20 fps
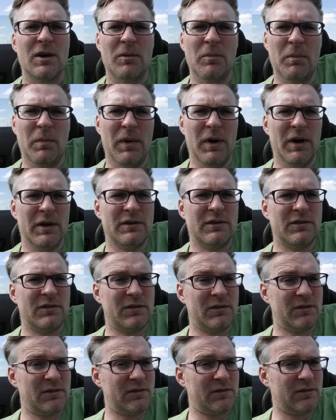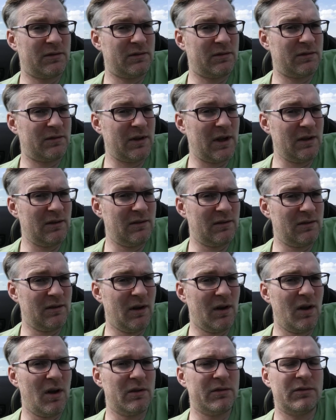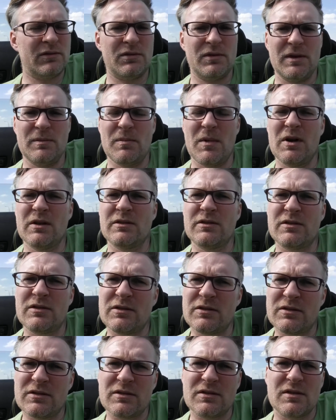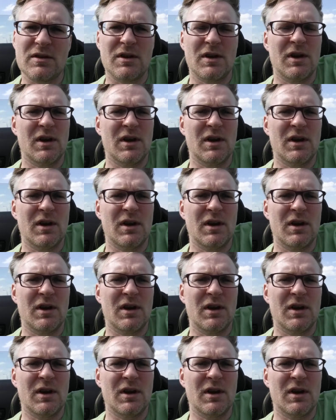But since the last 3 months,